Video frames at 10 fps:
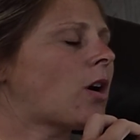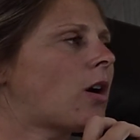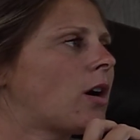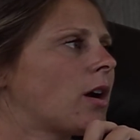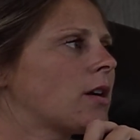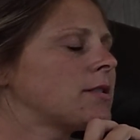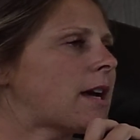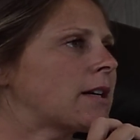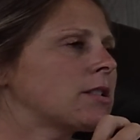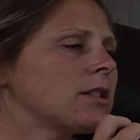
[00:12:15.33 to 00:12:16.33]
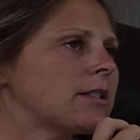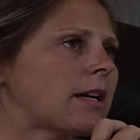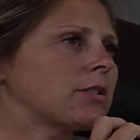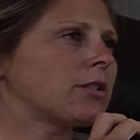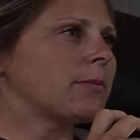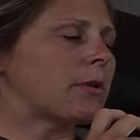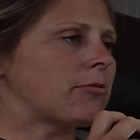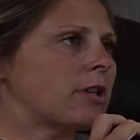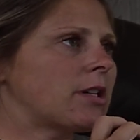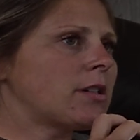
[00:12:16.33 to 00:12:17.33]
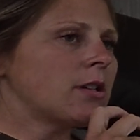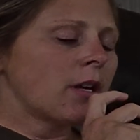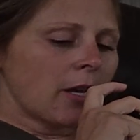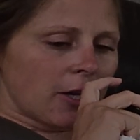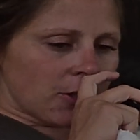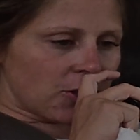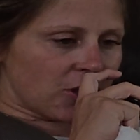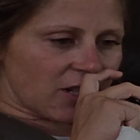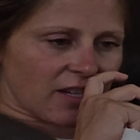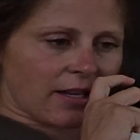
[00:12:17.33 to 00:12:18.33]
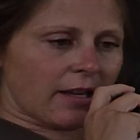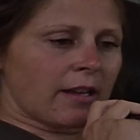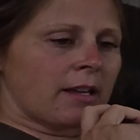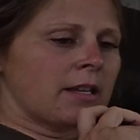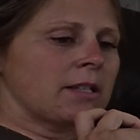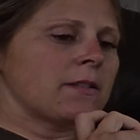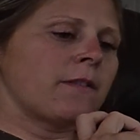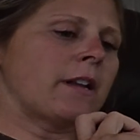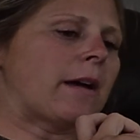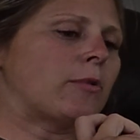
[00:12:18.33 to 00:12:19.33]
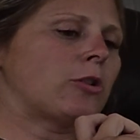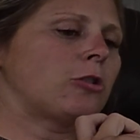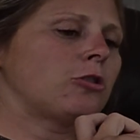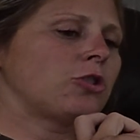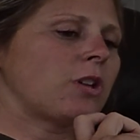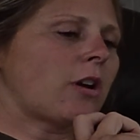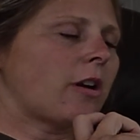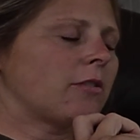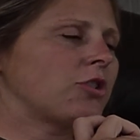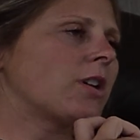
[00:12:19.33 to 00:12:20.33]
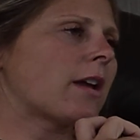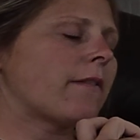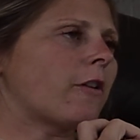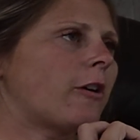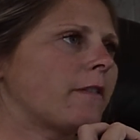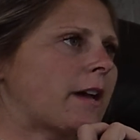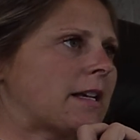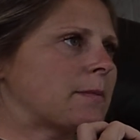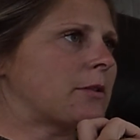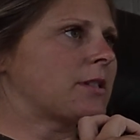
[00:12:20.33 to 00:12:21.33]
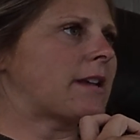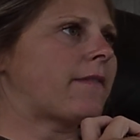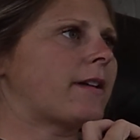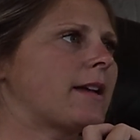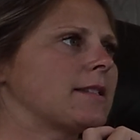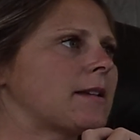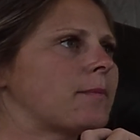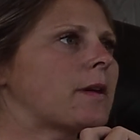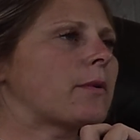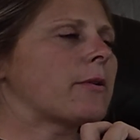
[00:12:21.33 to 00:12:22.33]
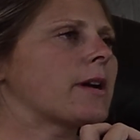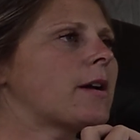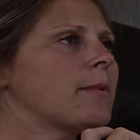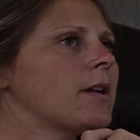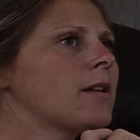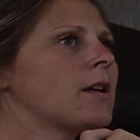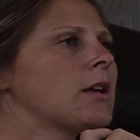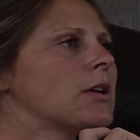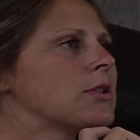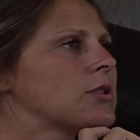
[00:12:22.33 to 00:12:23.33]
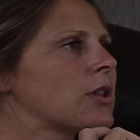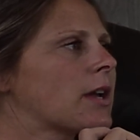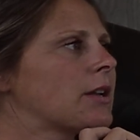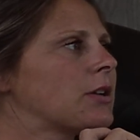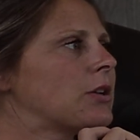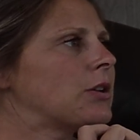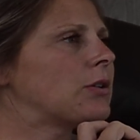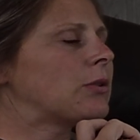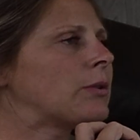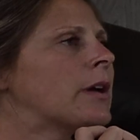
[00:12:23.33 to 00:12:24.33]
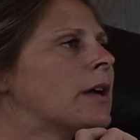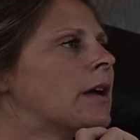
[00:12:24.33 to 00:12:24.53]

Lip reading: our doctor, Dr. Mona, she is phenomenal. She gave all of the hospital staff a heads up that we were coming, so they kind of knew.